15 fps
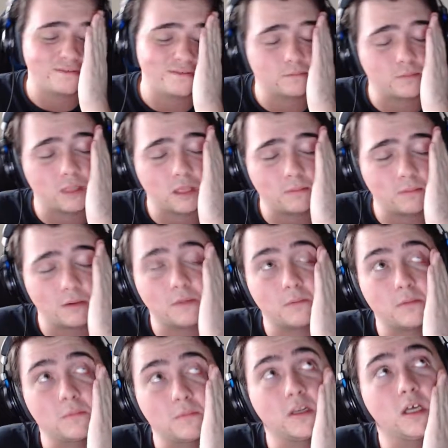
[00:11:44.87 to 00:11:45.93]
blah blah blah
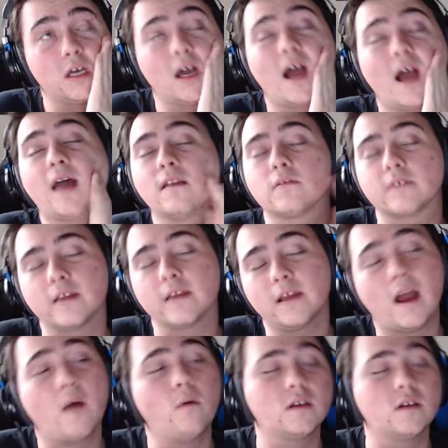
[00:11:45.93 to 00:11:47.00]
blah blah. I don't care.
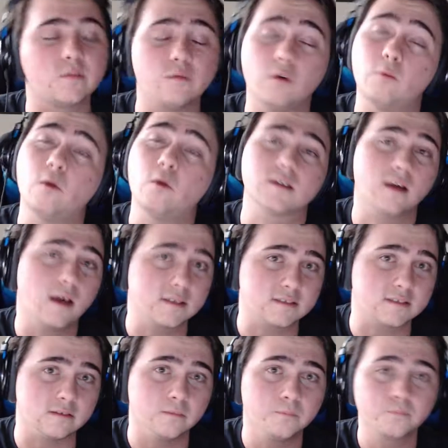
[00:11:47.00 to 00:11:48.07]
I want it to be on one
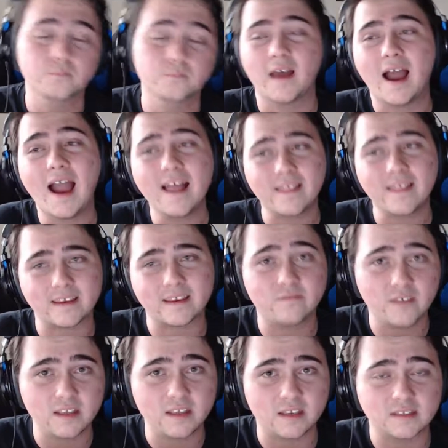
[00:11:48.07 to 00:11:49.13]
console. I like
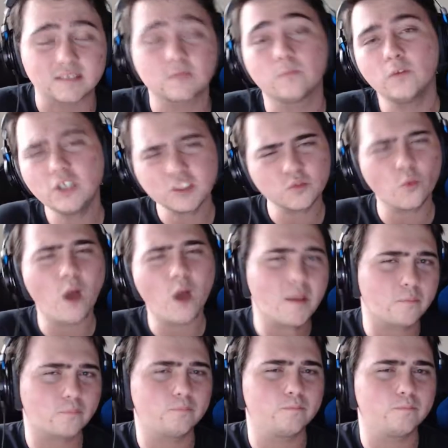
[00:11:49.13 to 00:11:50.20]
convenience, which is why
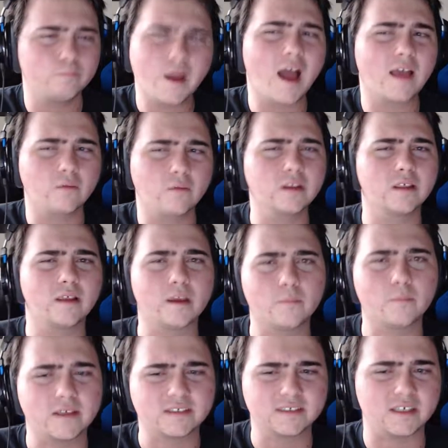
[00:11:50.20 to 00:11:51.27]
I really like
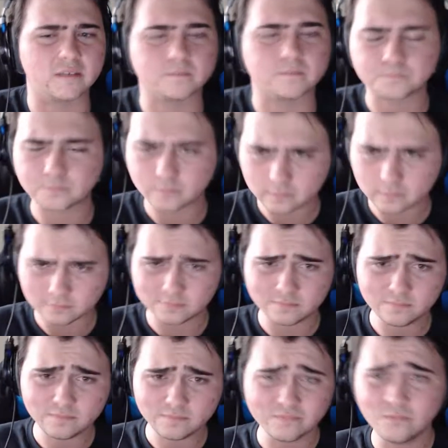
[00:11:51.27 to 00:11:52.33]
PC.
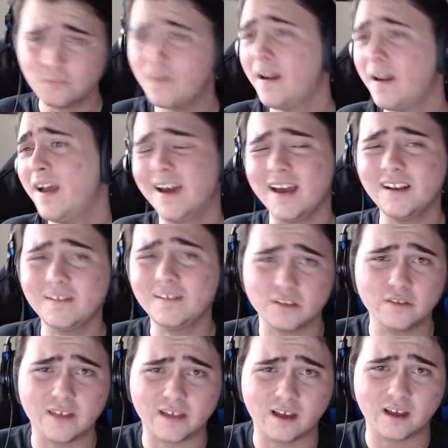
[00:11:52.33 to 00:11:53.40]
I don't have to do
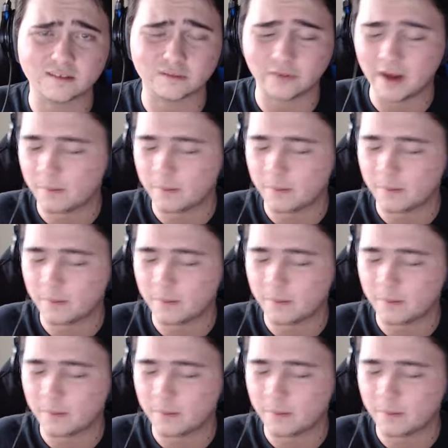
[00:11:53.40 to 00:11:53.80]
that console crap.